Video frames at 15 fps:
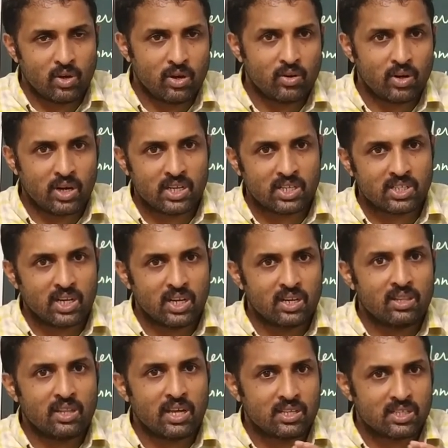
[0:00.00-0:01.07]
You have to
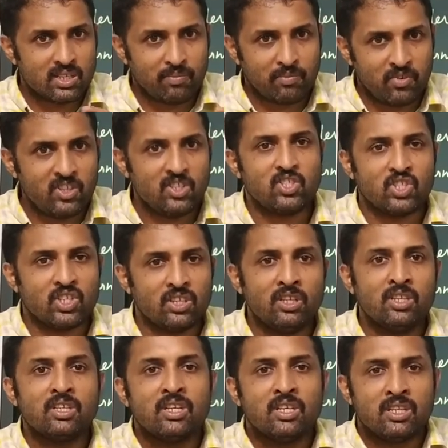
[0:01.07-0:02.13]
understand that is a feature,
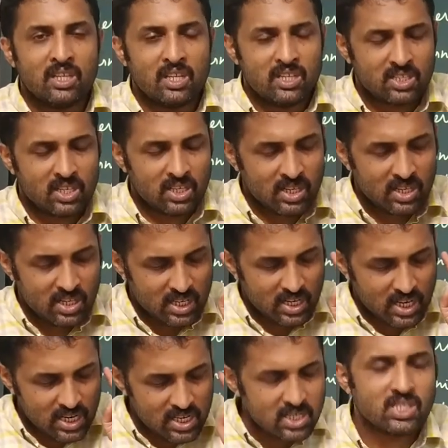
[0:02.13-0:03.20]
that is an
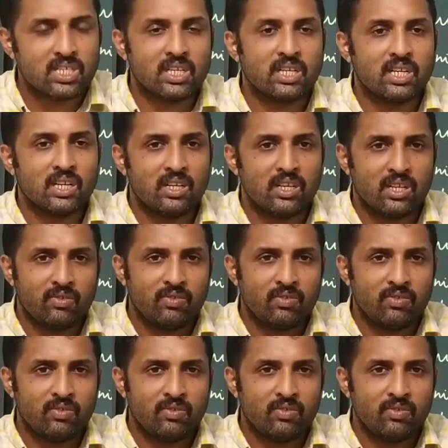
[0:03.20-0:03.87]
uncertainty.